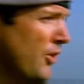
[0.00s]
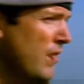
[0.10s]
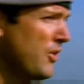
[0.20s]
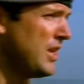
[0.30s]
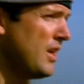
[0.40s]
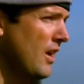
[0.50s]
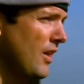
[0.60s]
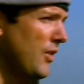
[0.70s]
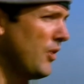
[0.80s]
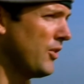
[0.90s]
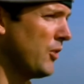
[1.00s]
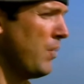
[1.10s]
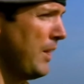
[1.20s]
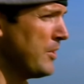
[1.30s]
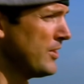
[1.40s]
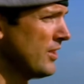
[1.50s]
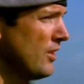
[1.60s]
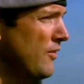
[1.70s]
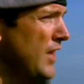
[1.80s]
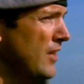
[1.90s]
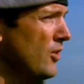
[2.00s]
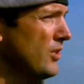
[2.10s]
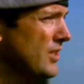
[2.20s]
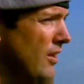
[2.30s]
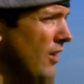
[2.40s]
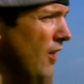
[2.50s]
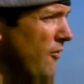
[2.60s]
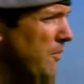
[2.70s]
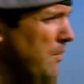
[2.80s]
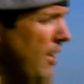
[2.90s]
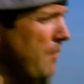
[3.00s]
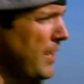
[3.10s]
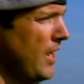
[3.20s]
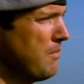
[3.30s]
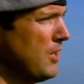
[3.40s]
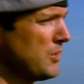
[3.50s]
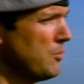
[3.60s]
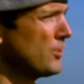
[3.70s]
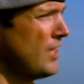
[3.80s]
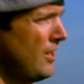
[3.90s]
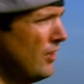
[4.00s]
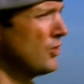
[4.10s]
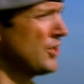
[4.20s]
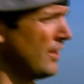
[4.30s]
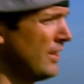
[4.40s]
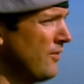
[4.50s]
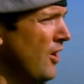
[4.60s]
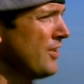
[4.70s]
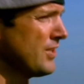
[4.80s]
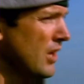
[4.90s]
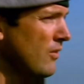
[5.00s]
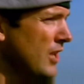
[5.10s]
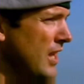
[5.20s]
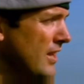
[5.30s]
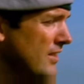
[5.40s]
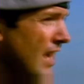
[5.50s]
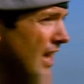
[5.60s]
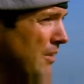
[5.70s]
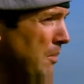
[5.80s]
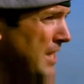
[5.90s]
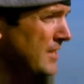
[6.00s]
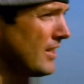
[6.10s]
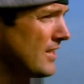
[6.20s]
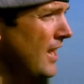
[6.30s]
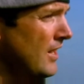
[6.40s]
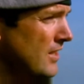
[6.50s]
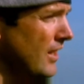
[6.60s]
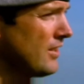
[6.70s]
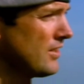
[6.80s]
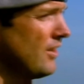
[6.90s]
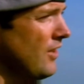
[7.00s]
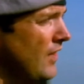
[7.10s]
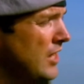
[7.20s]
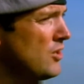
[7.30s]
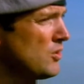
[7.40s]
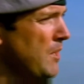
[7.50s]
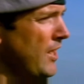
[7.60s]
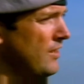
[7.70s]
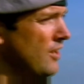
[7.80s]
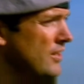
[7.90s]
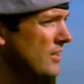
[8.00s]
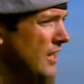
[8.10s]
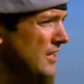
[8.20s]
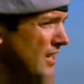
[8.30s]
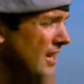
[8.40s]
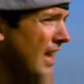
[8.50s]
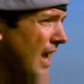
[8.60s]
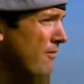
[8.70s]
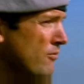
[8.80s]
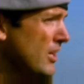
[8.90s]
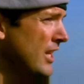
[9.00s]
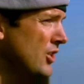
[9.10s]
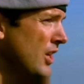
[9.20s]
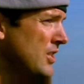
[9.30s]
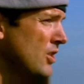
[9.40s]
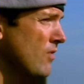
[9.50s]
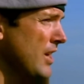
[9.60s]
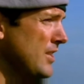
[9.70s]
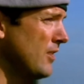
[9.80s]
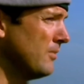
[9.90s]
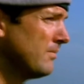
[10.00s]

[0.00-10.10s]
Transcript: And although the, uh, the, the, weapons and the vehicles have become much more technologically advanced over the years, the basic tactics that they used back in 1918 haven't really changed a great